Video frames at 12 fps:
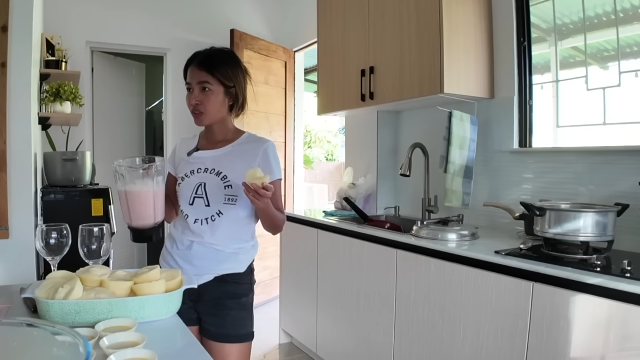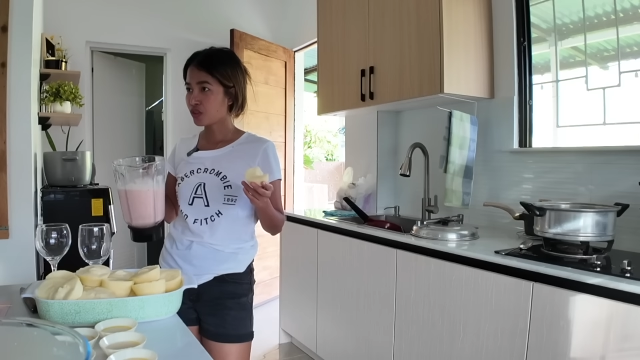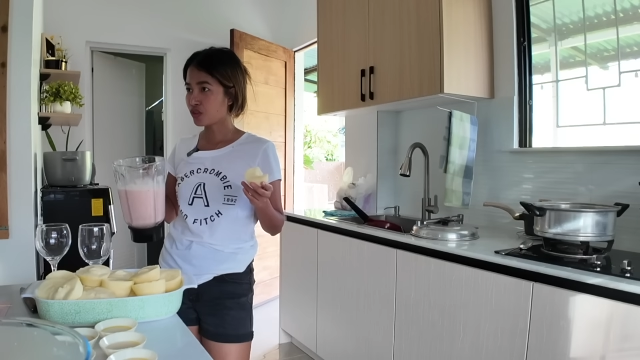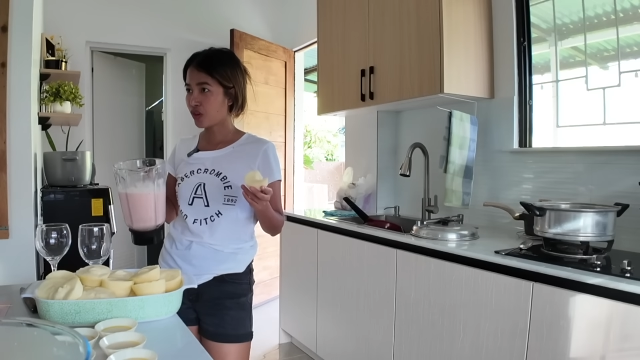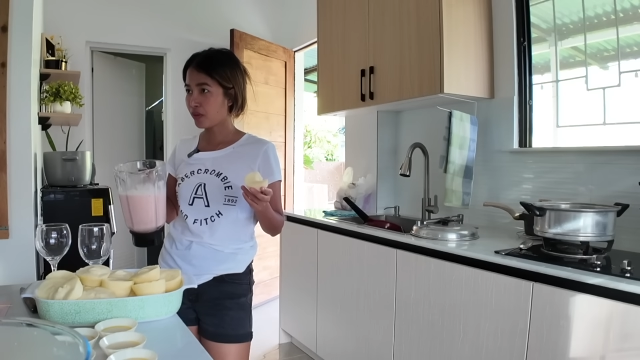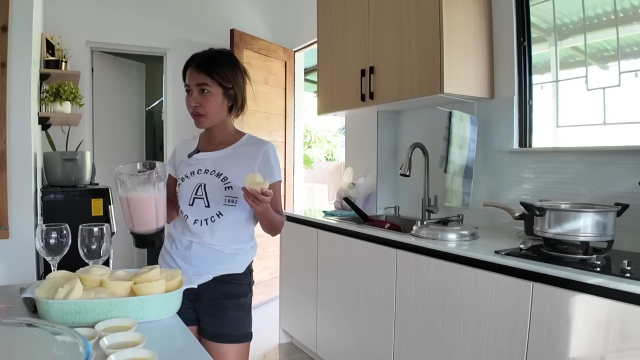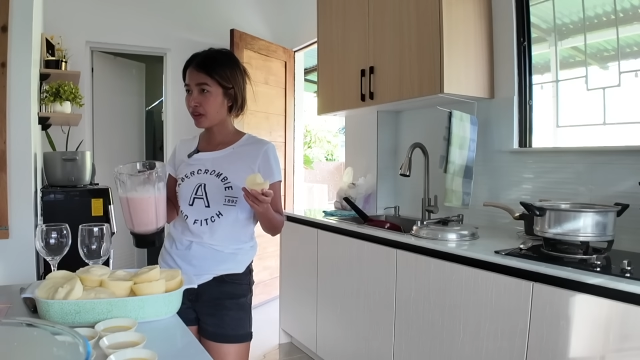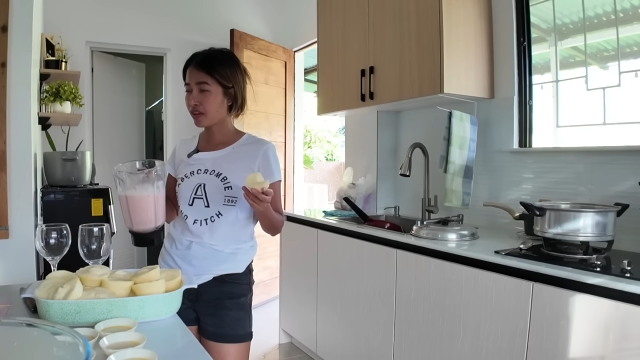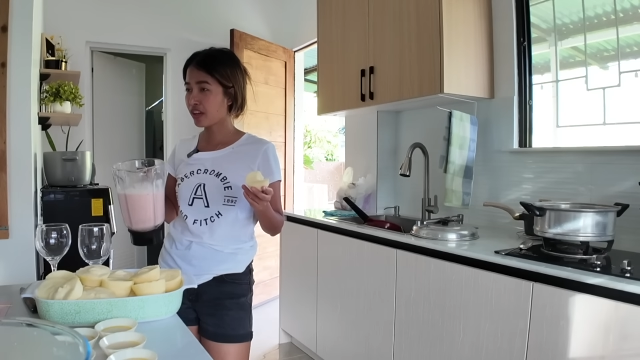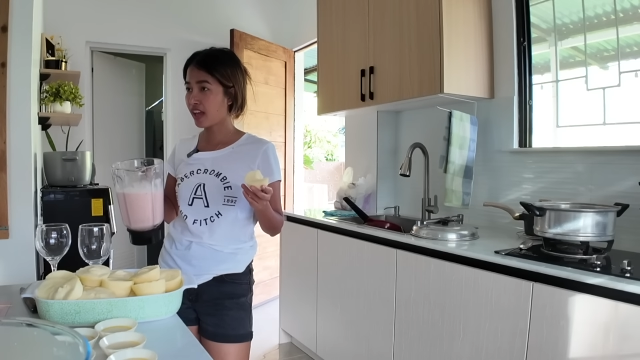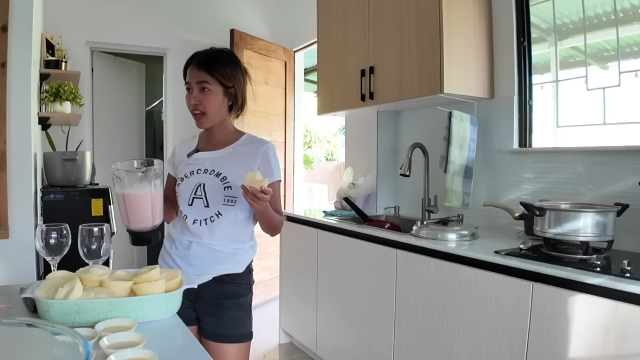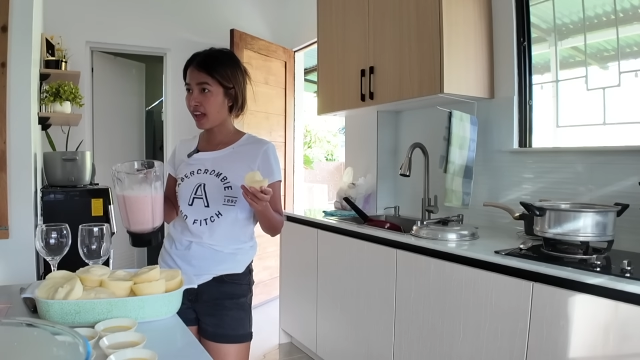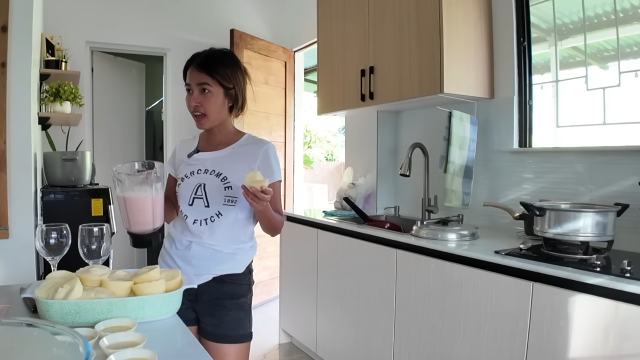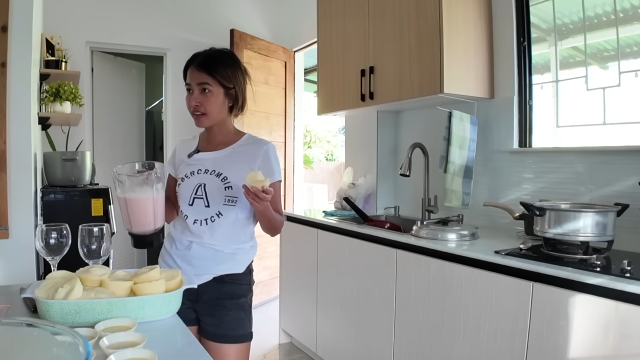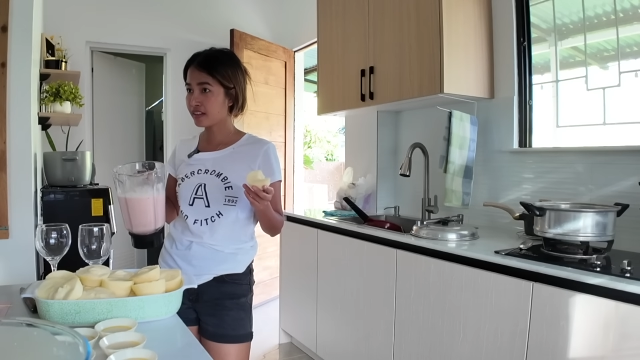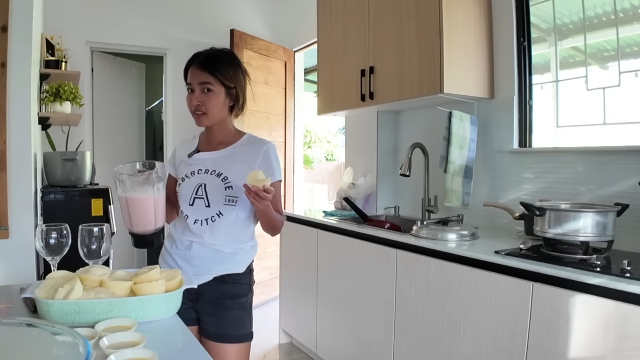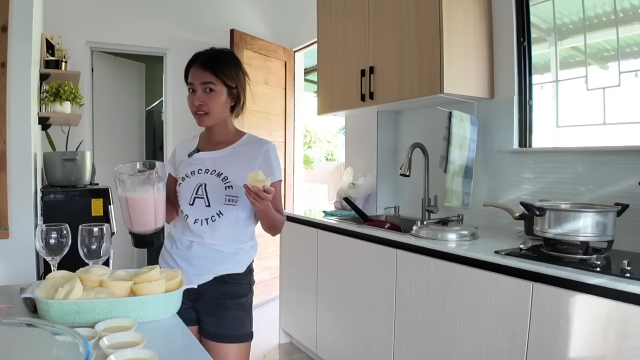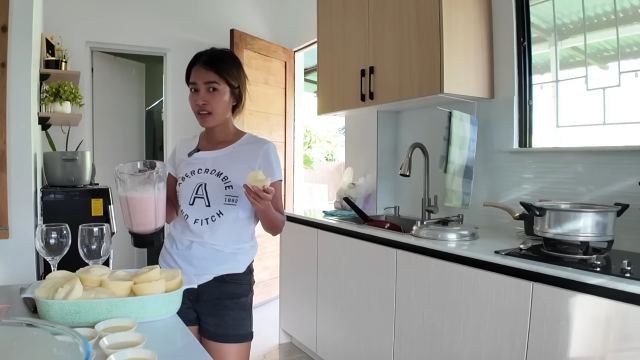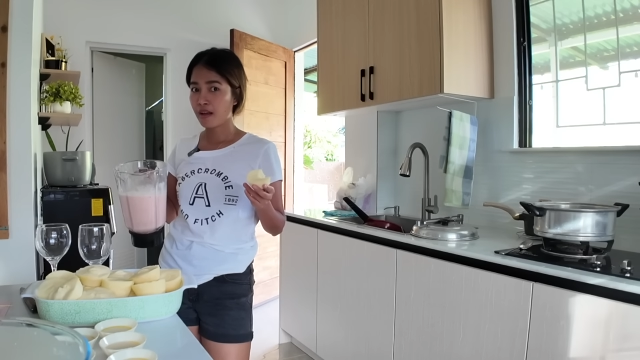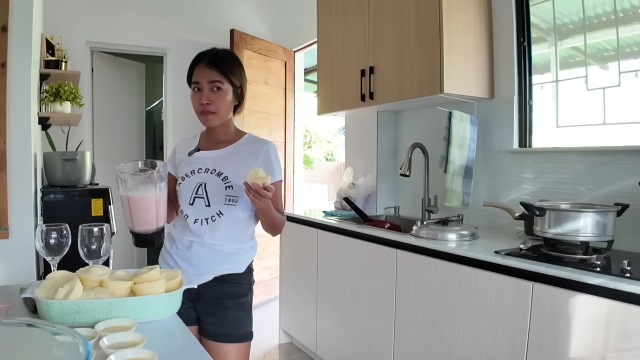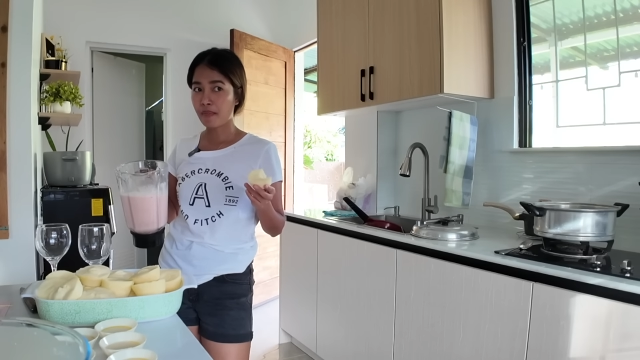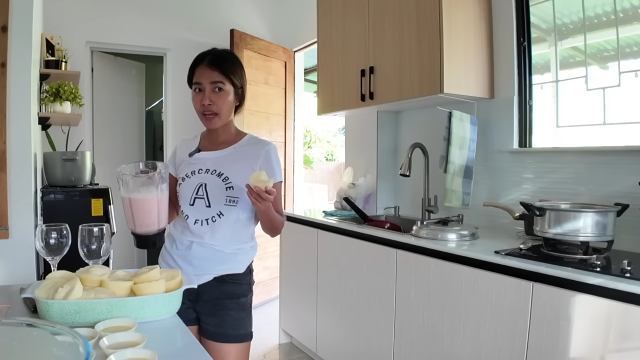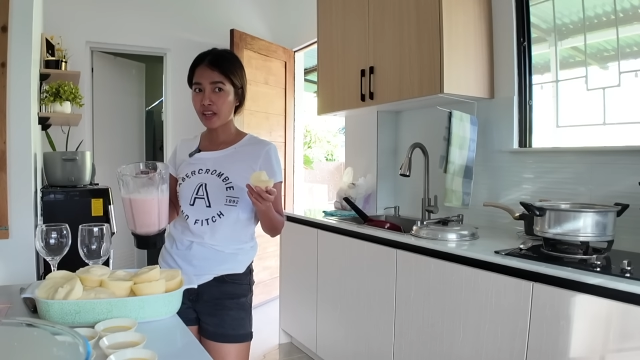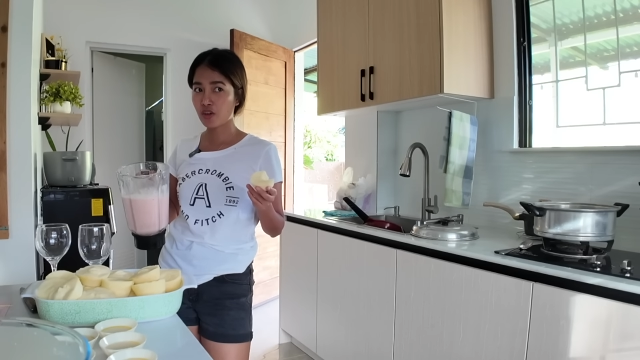Strawberry and
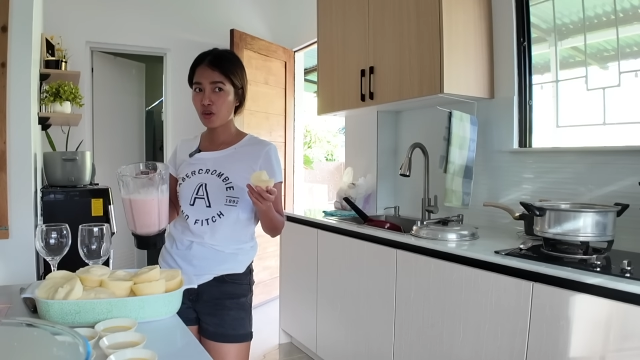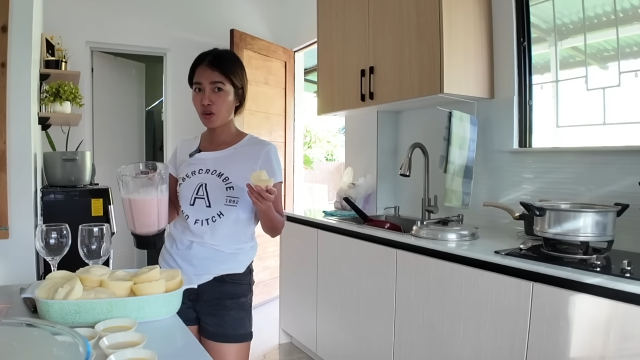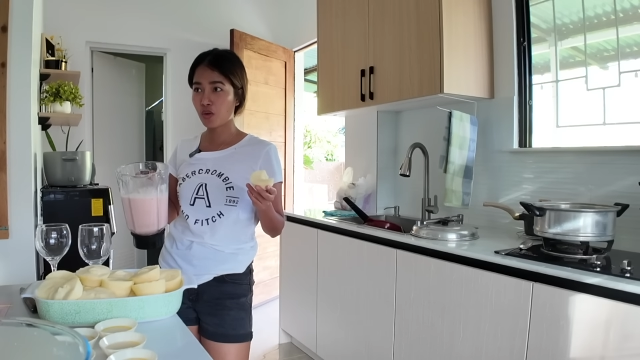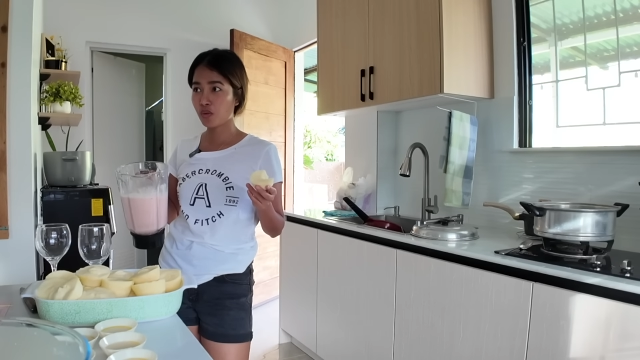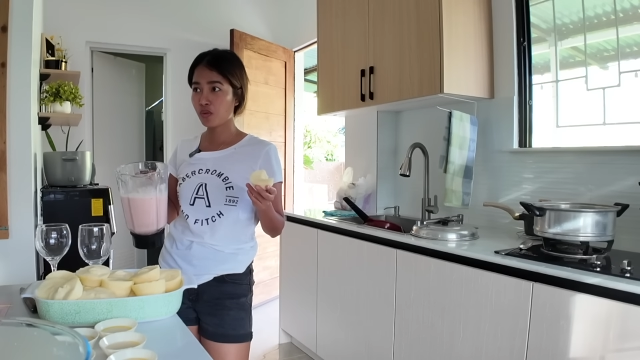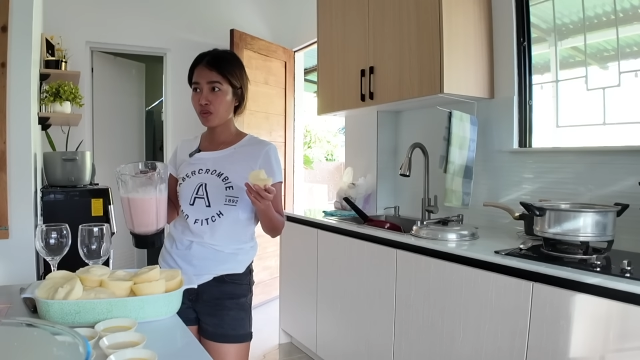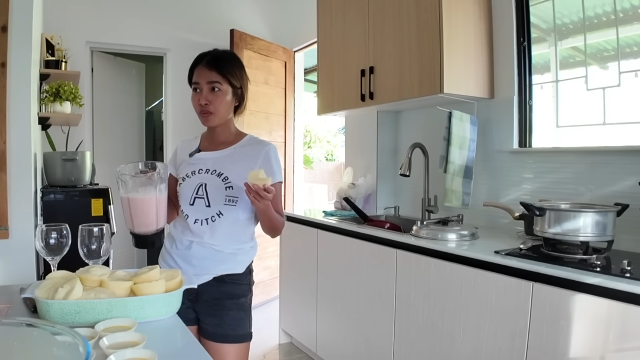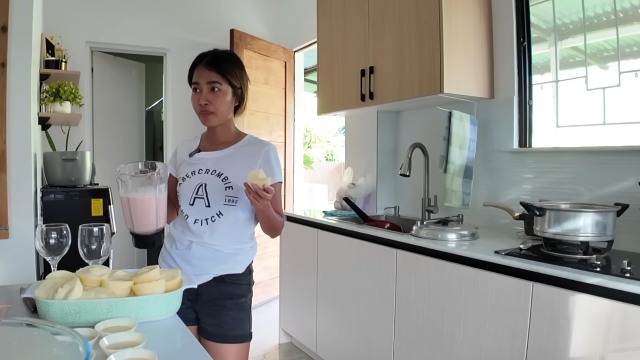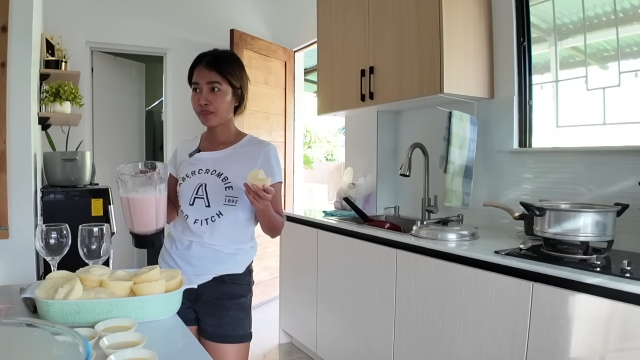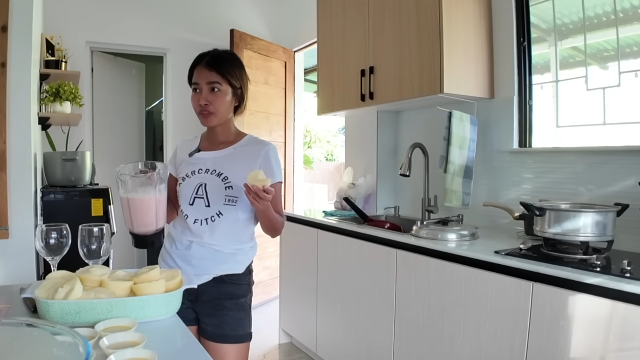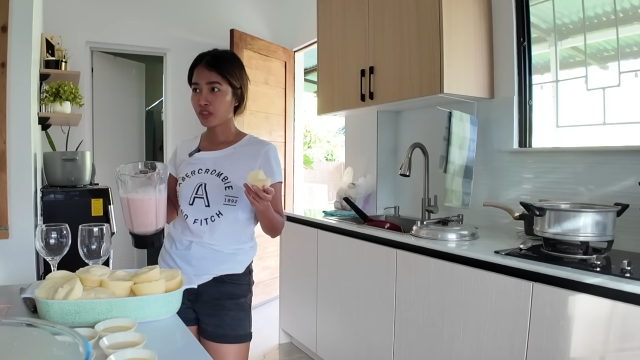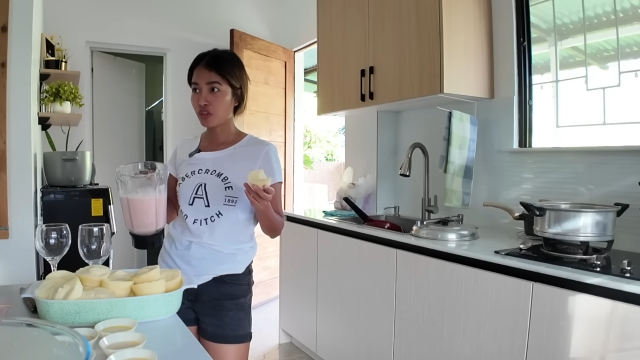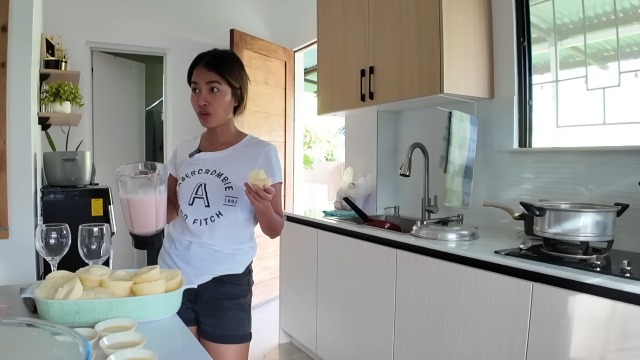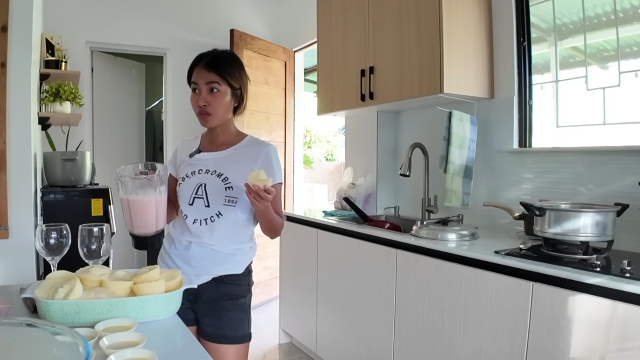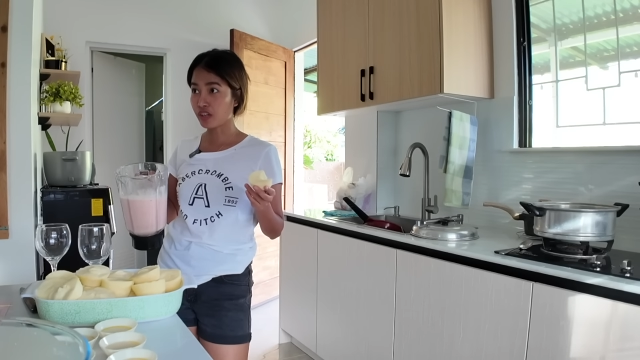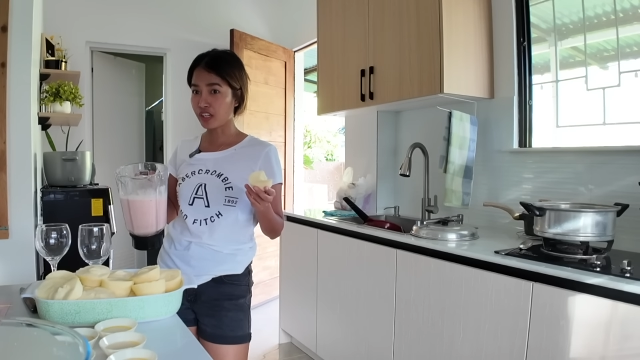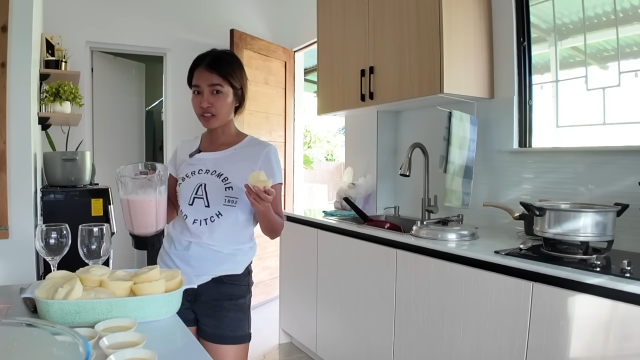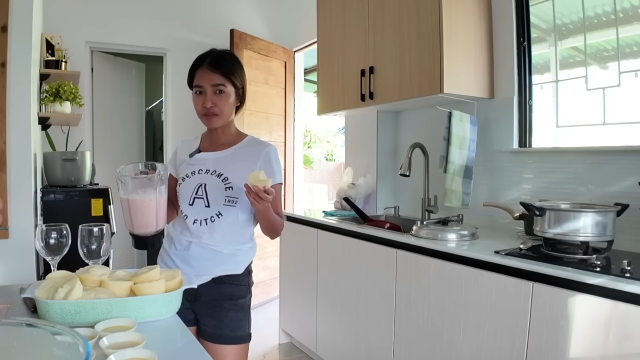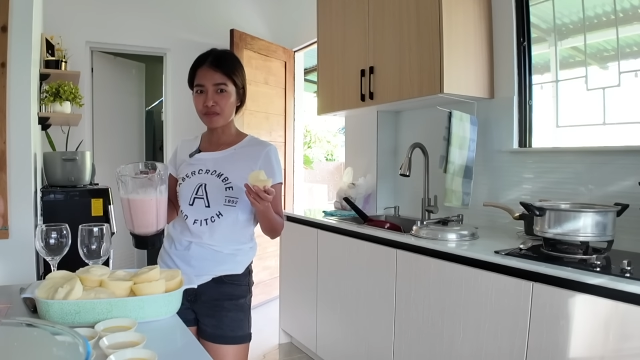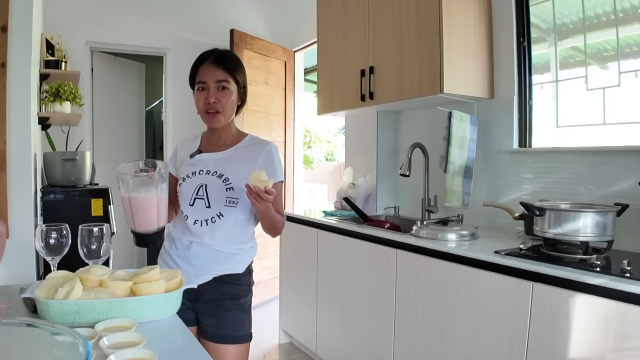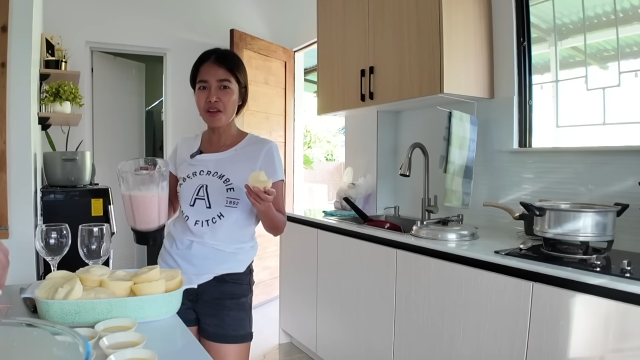mango yogurt.